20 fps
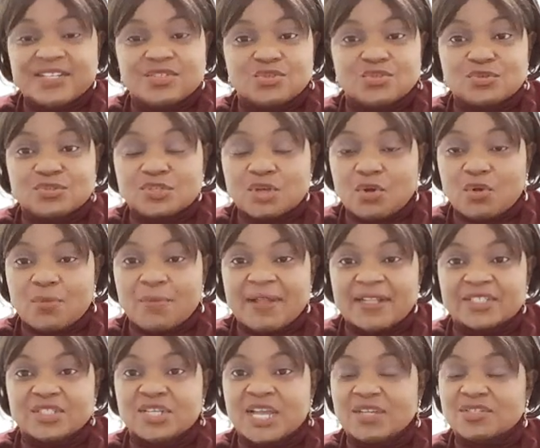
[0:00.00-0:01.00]
2
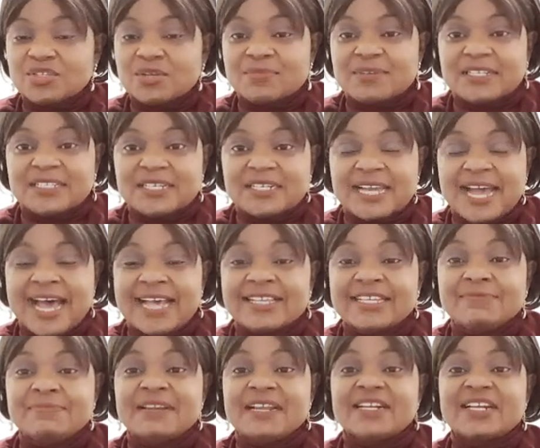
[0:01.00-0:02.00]
documents. You are submitting it, and
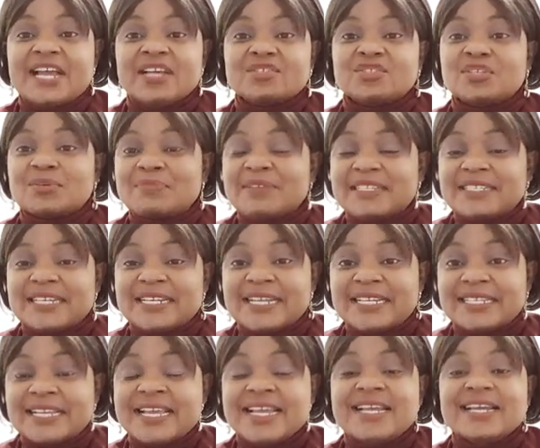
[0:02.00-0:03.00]
immediately you are submitting
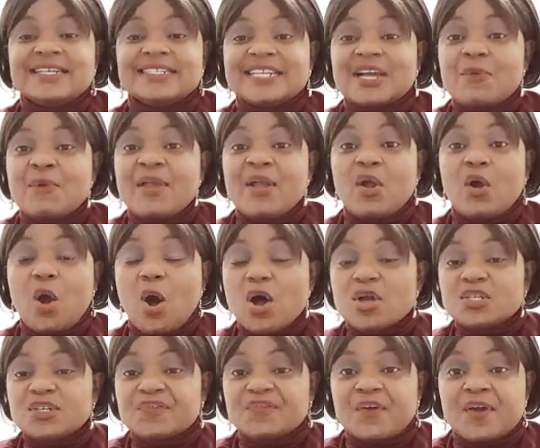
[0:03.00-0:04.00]
it, they will
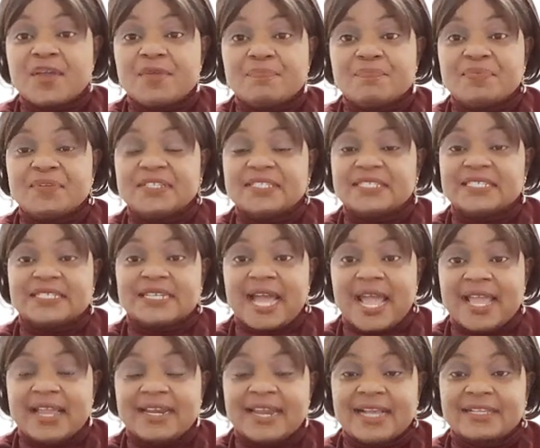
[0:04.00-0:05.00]
call you for a
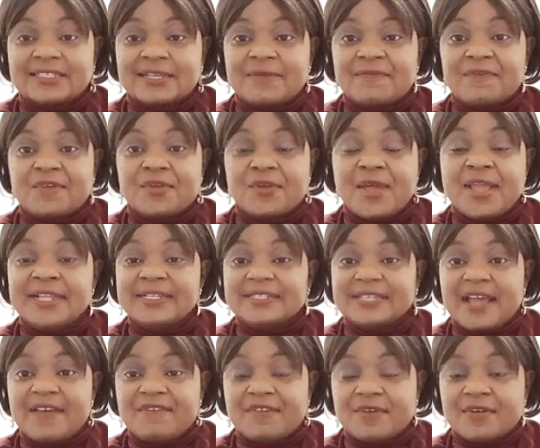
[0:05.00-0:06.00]
PCI. That's for your
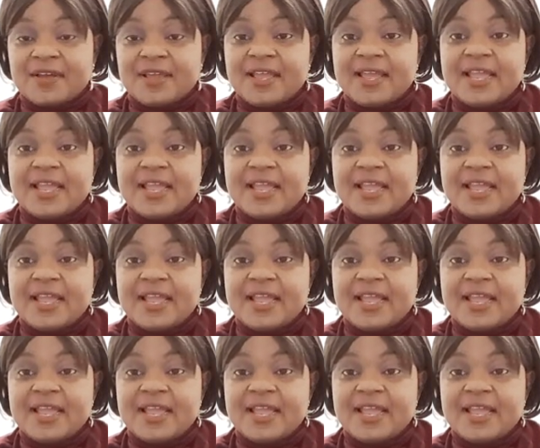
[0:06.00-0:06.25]
interview.